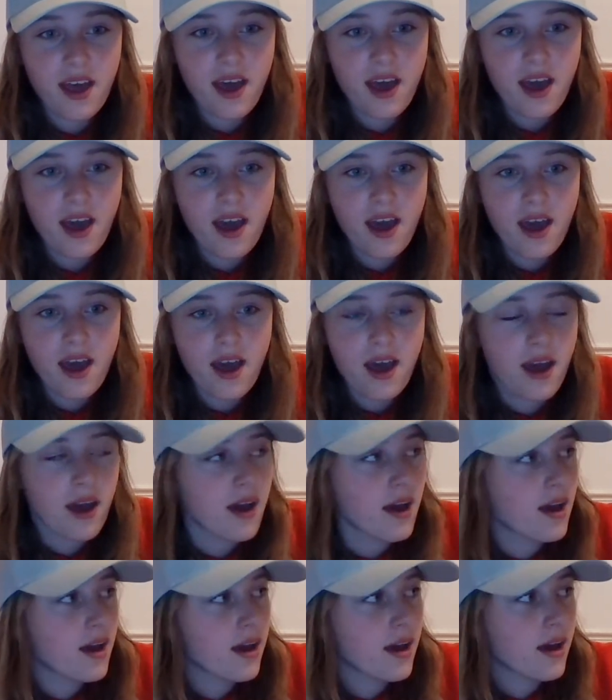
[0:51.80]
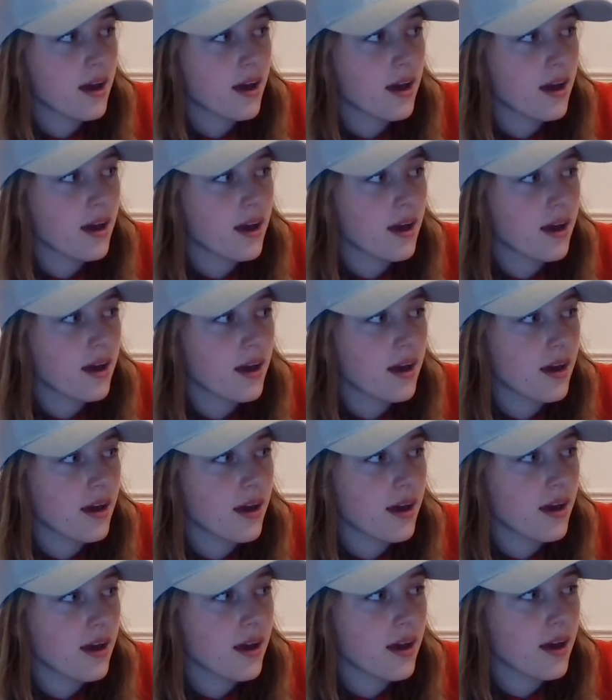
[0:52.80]

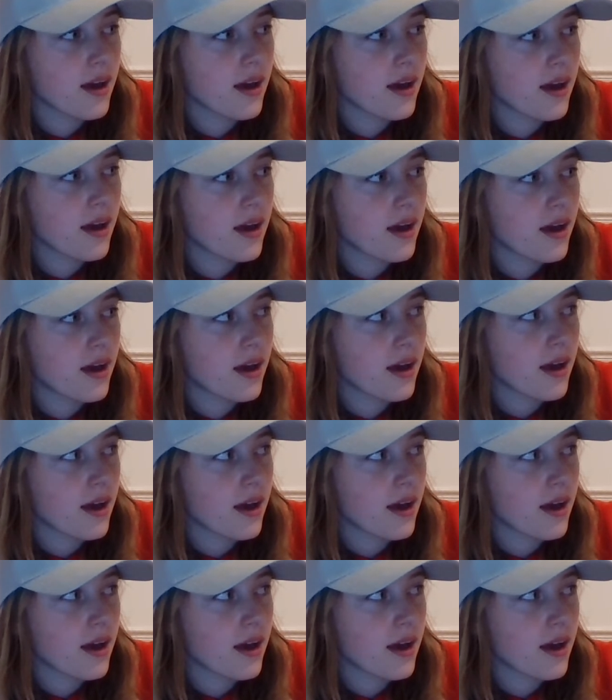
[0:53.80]
(no one is talking)